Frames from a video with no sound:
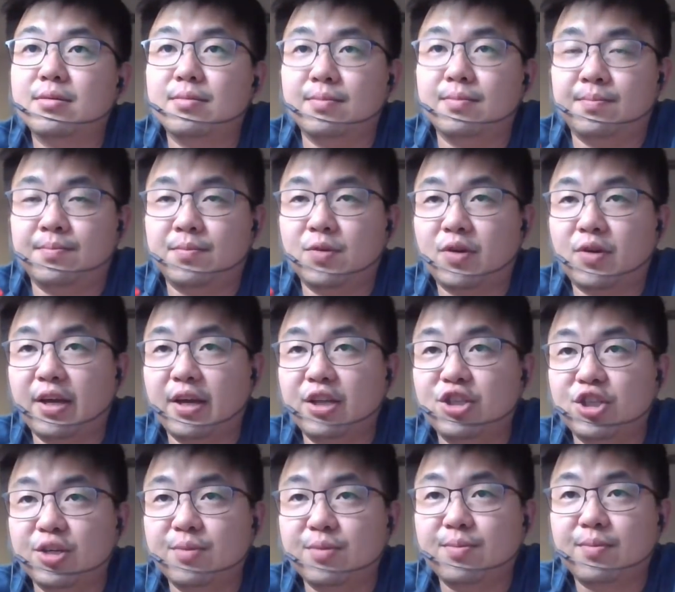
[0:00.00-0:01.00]
Okay,
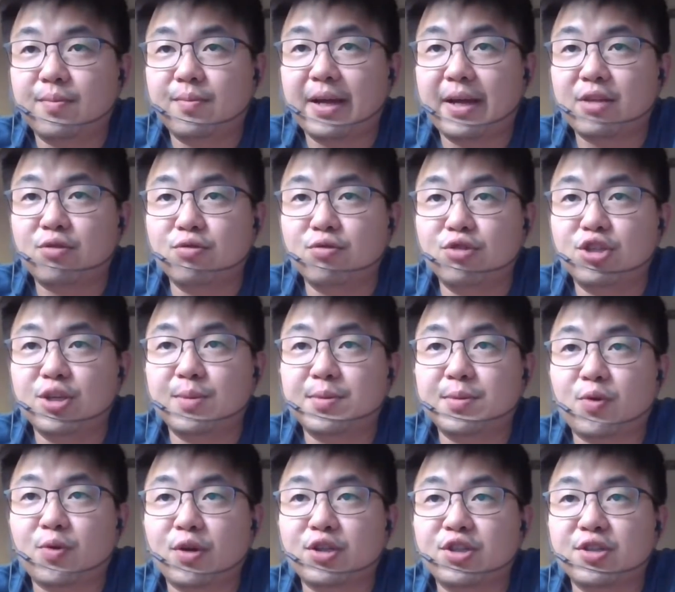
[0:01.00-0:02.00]
Jim, back to Jim's
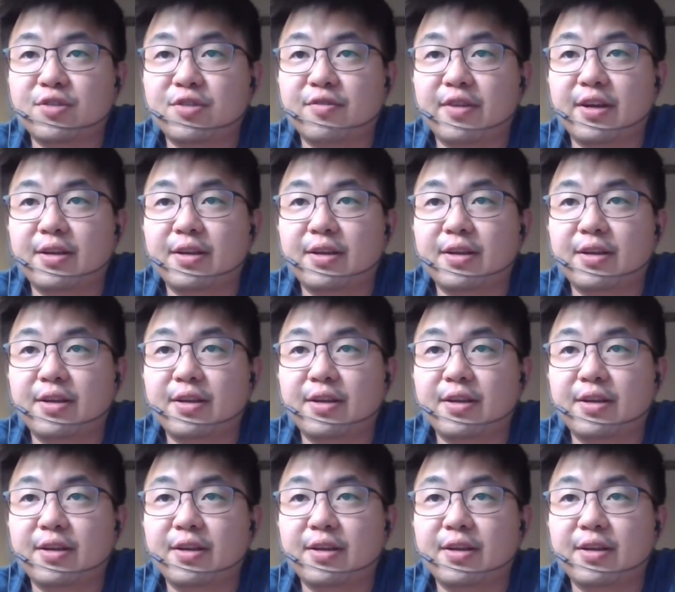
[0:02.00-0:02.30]
question, right?